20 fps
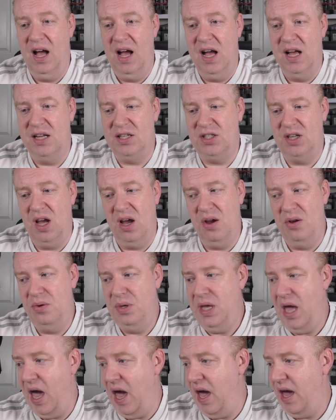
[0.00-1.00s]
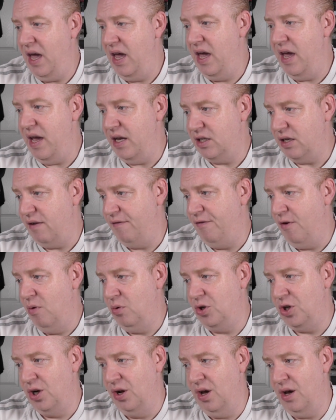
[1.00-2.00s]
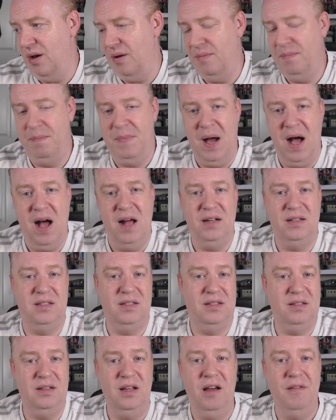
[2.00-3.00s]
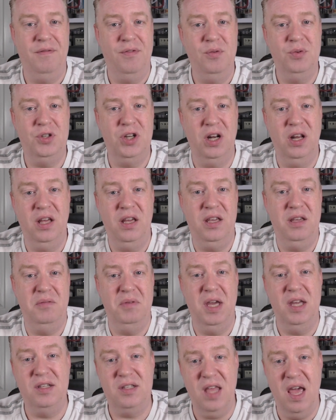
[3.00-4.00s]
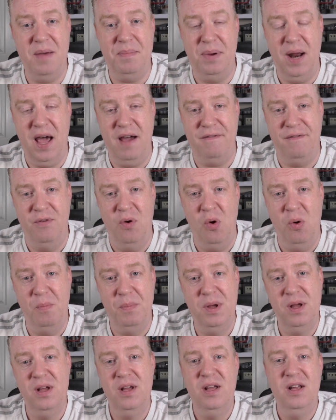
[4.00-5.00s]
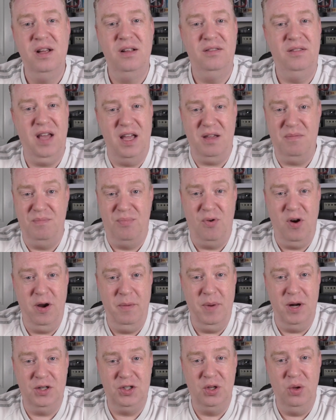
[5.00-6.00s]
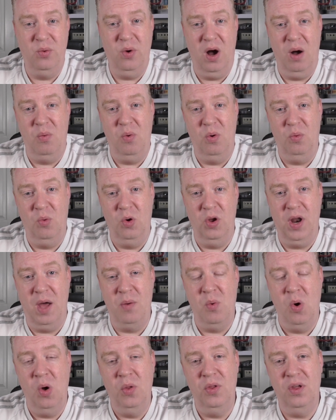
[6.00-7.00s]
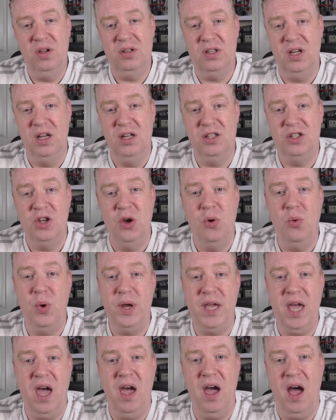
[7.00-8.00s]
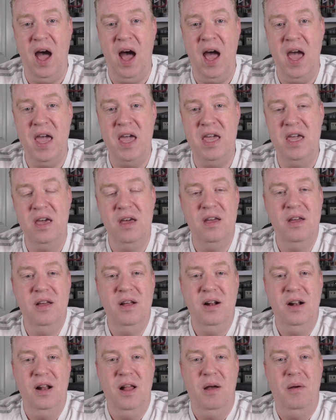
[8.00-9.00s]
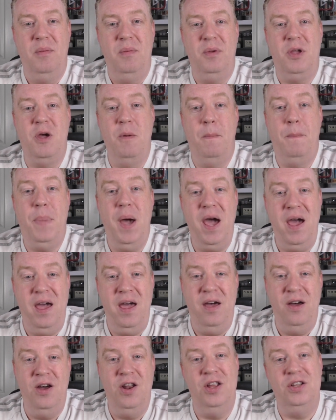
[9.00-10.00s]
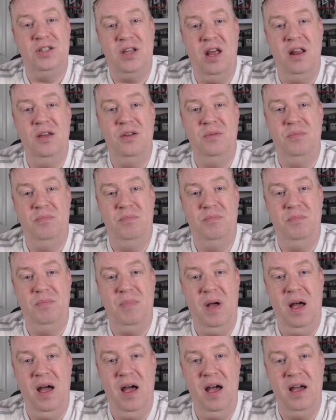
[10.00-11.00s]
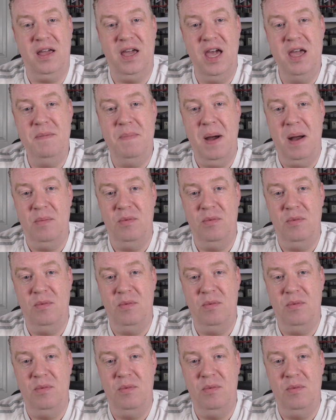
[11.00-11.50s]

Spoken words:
So yeah, it is unfortunate, but unfortunately, it's their platform. They can pretty much do what they want. So until we get a competitor that's going to keep up